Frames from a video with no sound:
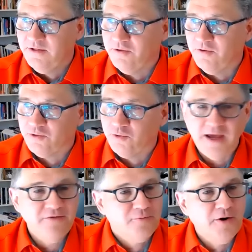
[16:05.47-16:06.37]
so we
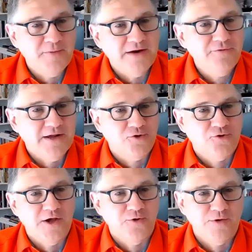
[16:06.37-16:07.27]
have this problem in every
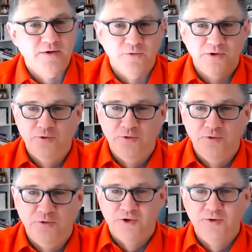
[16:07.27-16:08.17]
exchange, right? Where
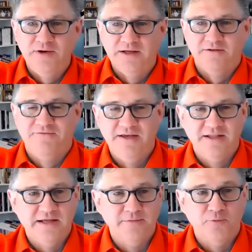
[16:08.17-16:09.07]
you accumulate the
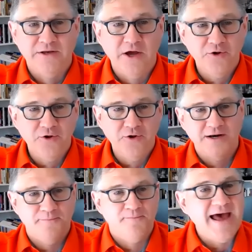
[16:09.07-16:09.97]
fiat there, but when you actually
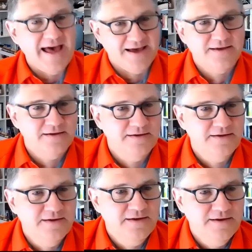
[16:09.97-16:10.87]
want it back,
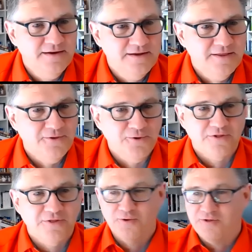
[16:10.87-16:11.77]

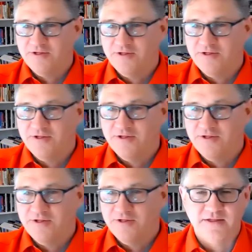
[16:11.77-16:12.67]
there's this kind of
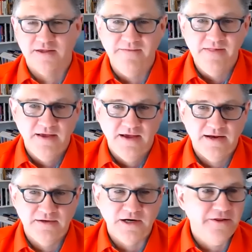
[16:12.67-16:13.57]
process, and
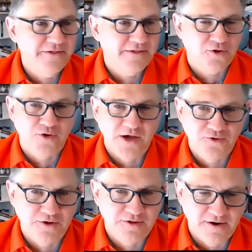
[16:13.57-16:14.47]
none of these
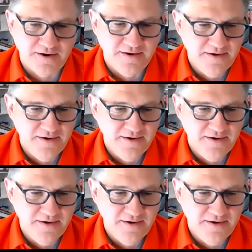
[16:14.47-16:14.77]
exchanges are